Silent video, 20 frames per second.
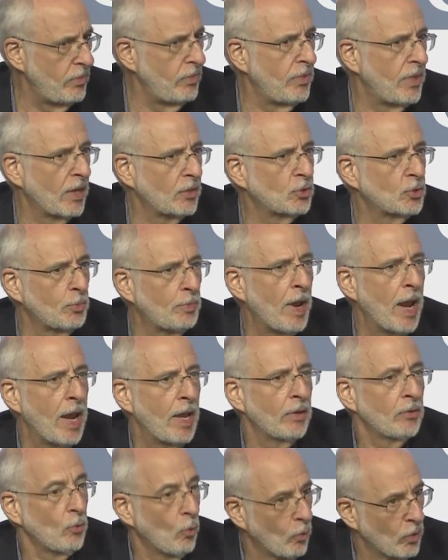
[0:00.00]
that
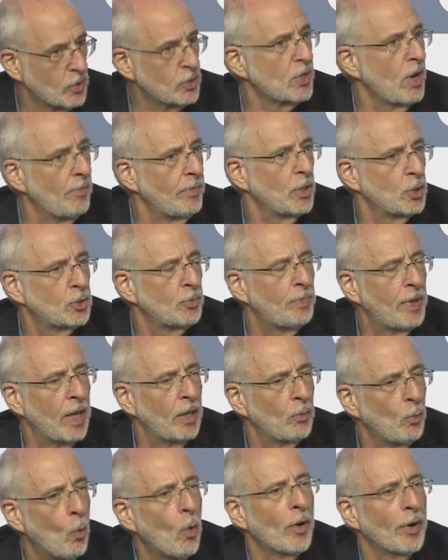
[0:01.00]
Japan or some in
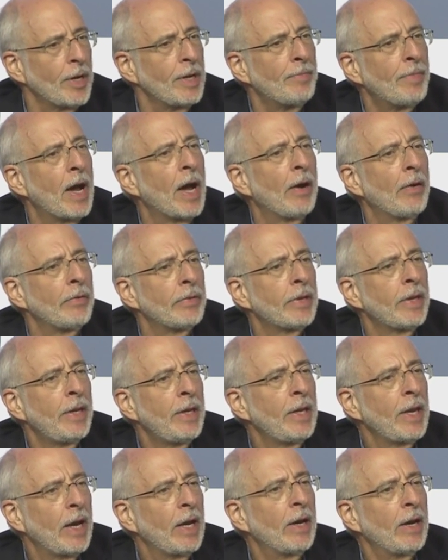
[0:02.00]
Japan worry about
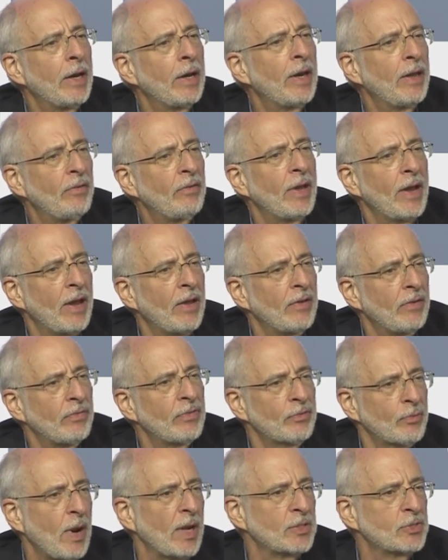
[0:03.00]

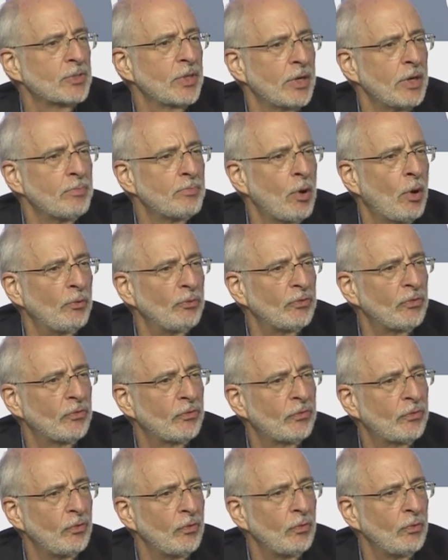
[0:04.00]
threats that it
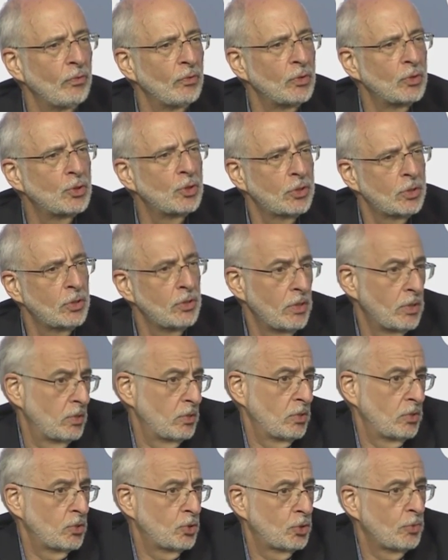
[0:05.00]
poses to
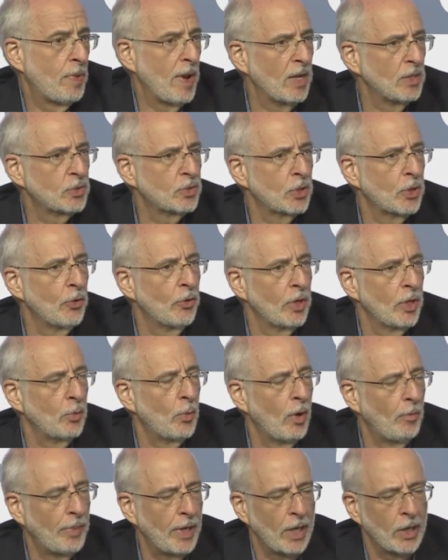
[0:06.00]
Japan's security and
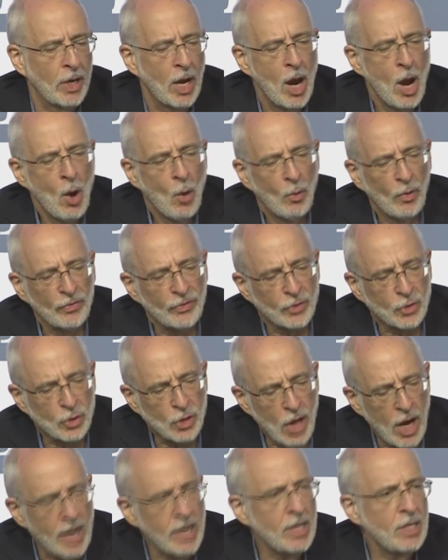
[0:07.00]
well-being. What the
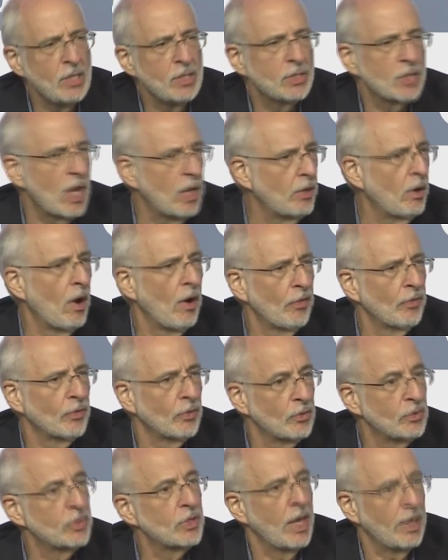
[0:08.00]
Chinese and
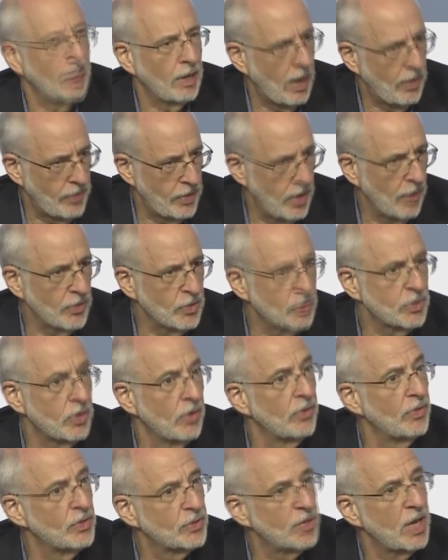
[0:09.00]
others, and the others here
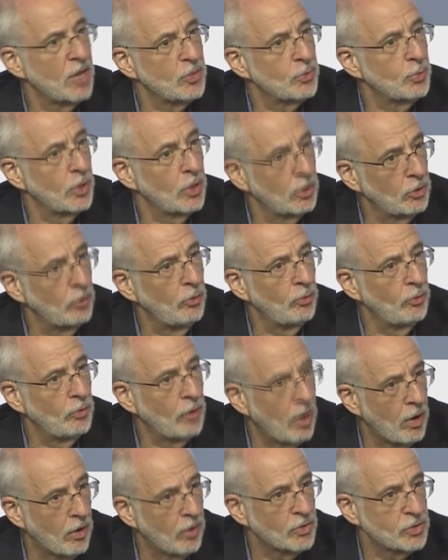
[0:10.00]
in this case would include
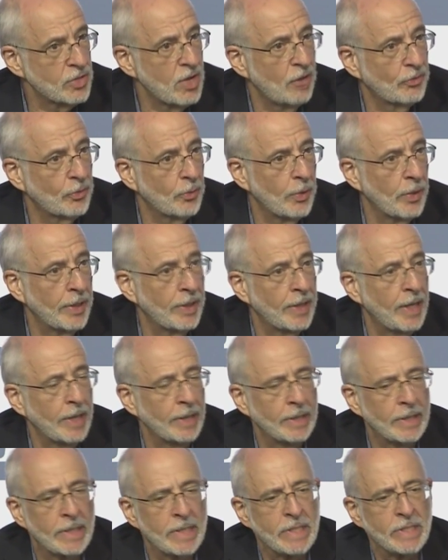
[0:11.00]
our South Korean
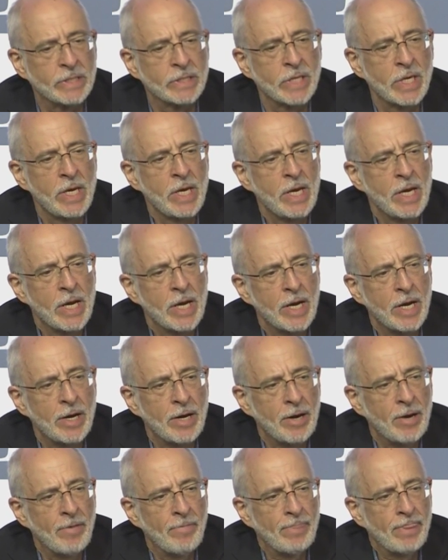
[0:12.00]
allies,
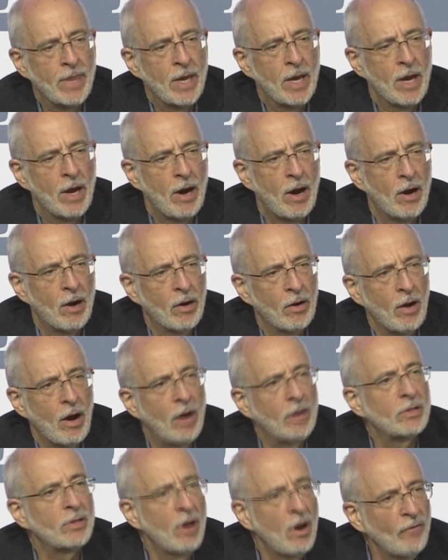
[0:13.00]
are
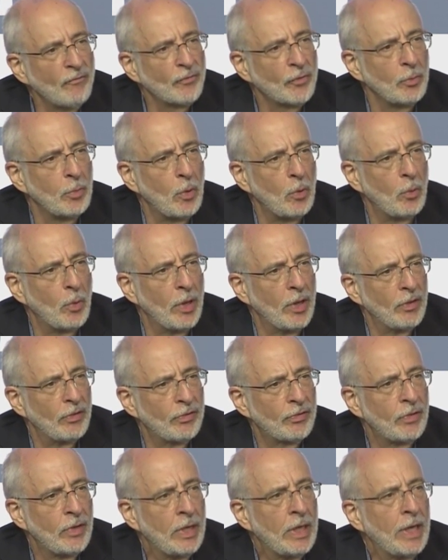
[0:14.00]
uncomfortable
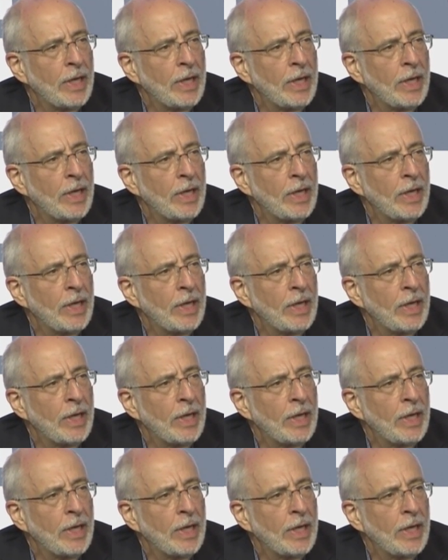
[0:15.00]
with